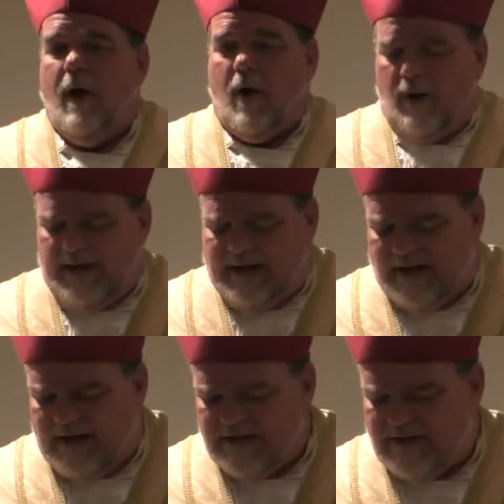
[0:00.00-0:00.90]
All he
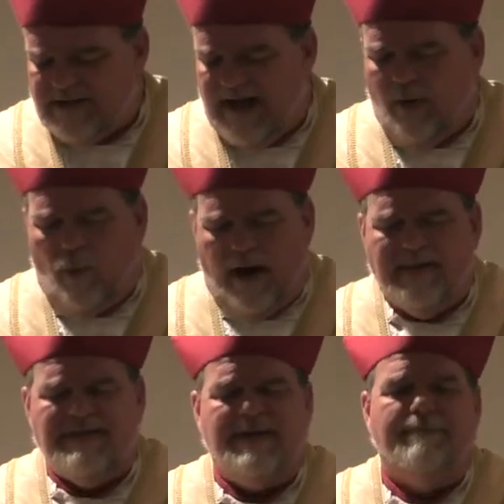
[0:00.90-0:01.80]
does is take
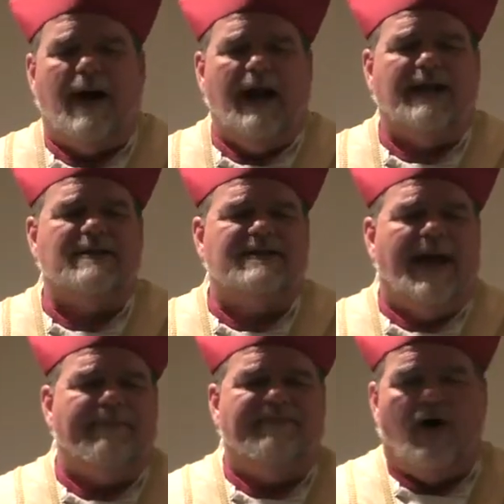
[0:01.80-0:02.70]
one symbolic
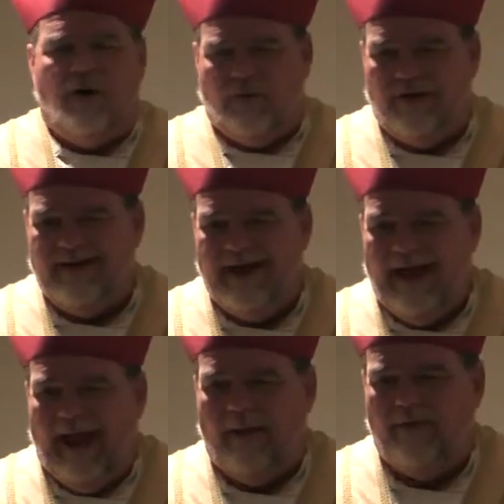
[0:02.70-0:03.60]
step forward,
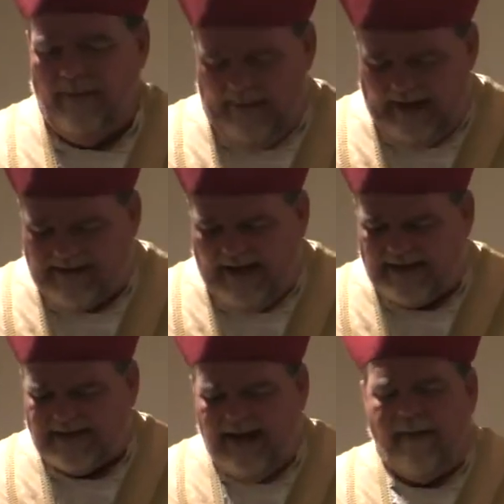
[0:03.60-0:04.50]
and when he makes
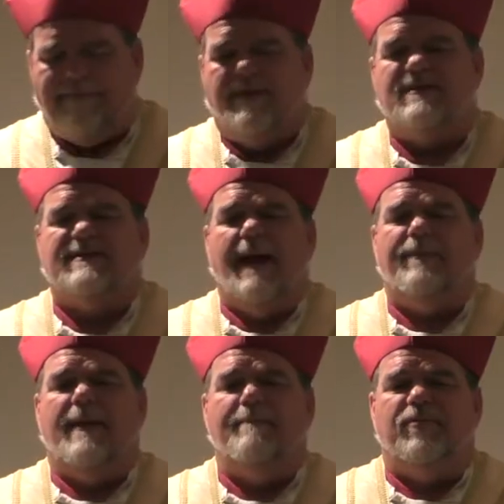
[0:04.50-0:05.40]
that step, the
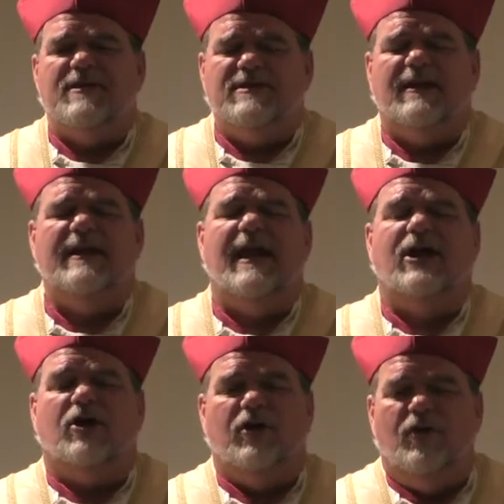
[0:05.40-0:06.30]
step implicitly
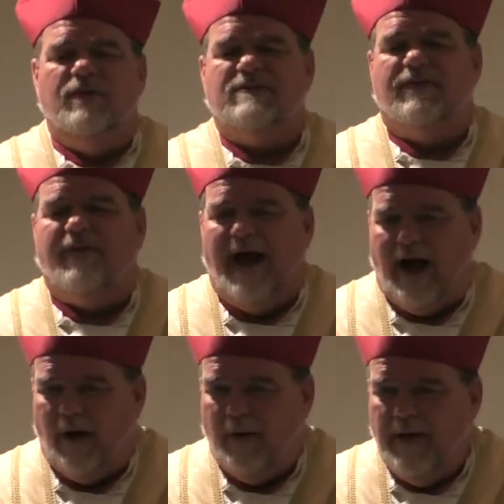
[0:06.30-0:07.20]
includes the
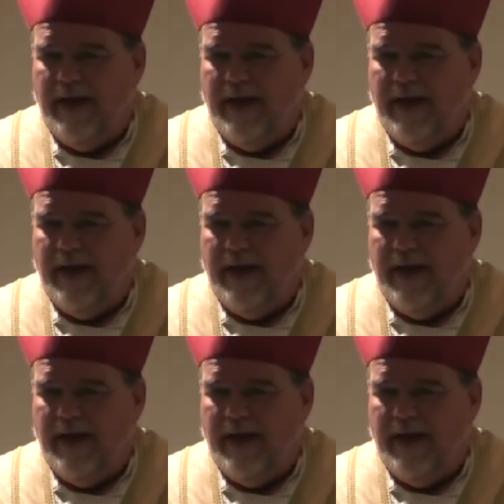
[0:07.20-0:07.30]
vow.